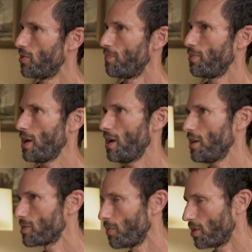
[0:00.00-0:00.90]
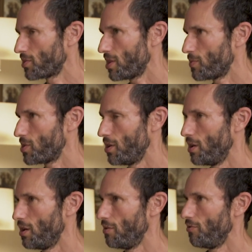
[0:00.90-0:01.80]
with the possible
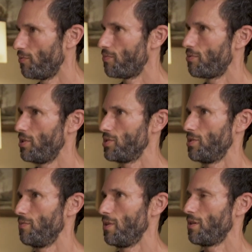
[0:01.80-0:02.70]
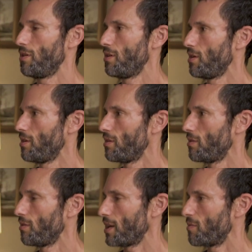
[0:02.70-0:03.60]
exception of prison,
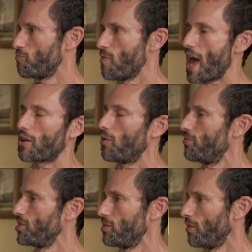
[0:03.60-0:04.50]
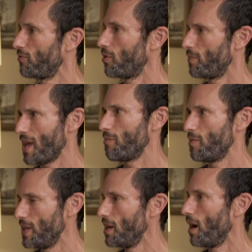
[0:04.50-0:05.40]
like radical prison reform.
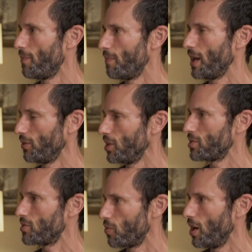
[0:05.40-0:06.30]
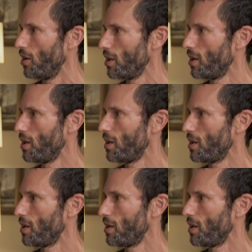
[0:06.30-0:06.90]
That would be up on my list as well.